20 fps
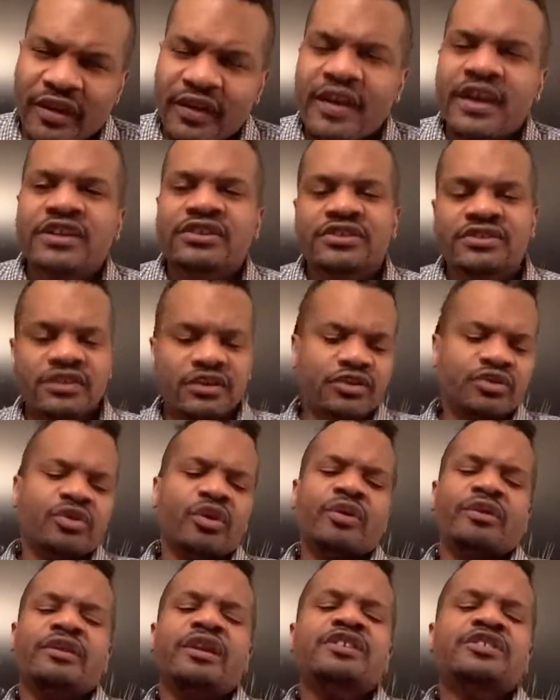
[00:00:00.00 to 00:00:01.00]
She said,
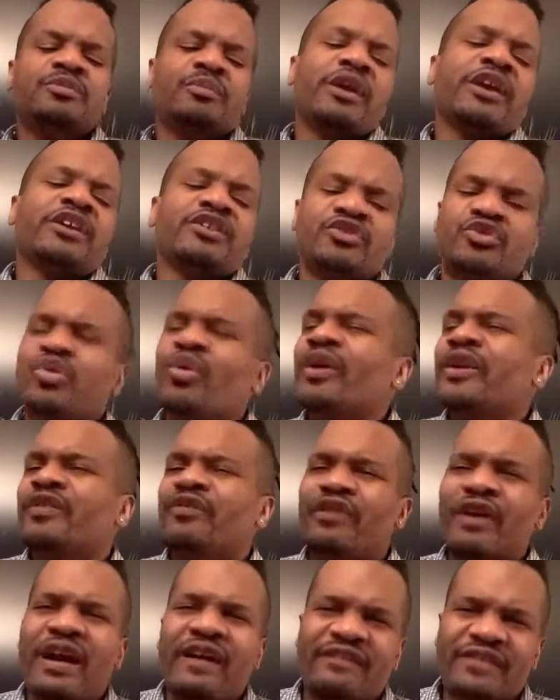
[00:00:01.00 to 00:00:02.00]
let's make it
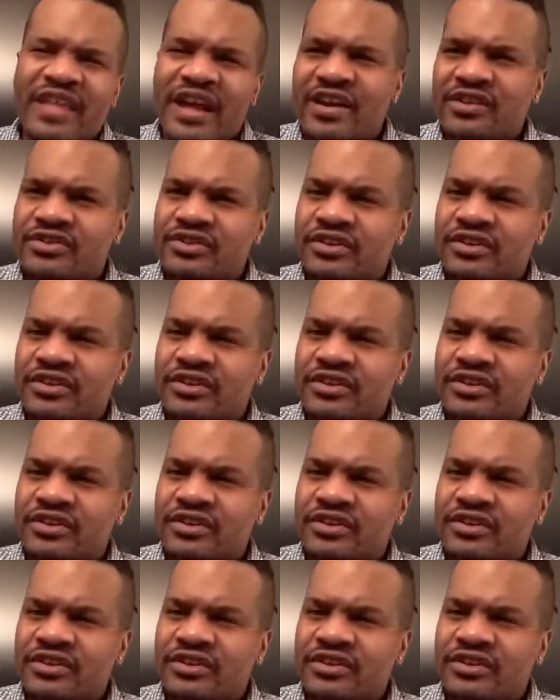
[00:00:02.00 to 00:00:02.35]
25,000.